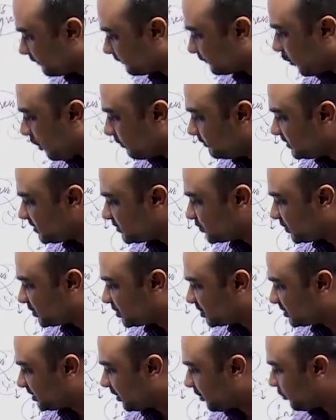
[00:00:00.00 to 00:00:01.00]
of Commons,
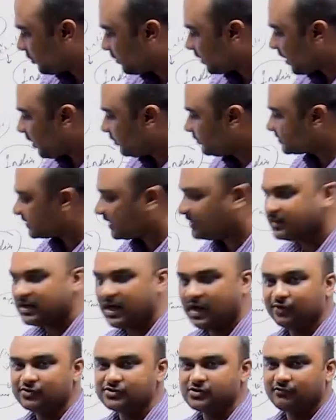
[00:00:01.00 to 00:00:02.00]
which is the lower house, and the
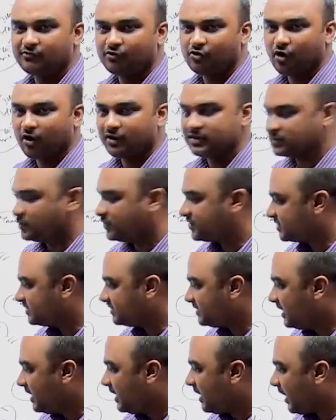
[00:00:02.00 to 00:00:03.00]
House of Lords, which is
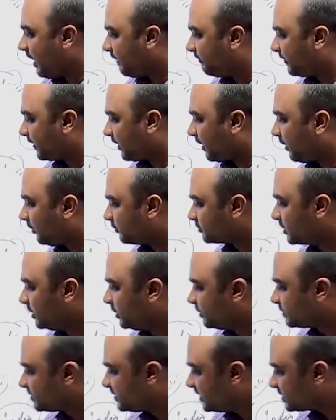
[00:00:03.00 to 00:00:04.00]
the upper house.
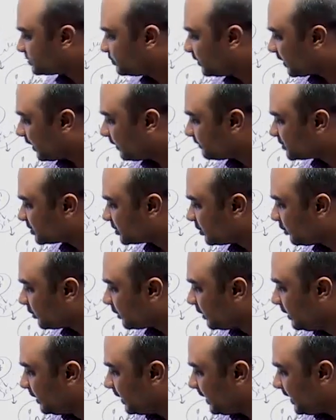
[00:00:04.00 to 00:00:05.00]
So this becomes your
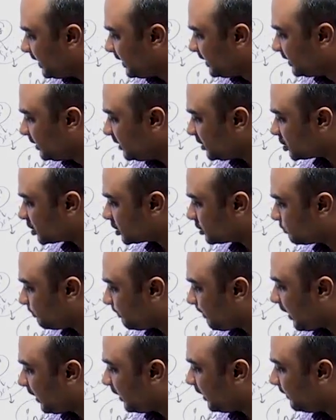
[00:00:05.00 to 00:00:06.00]
English
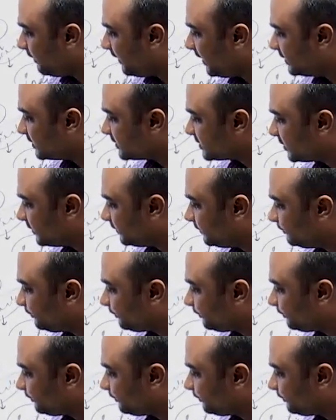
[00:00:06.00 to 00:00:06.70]
parliament.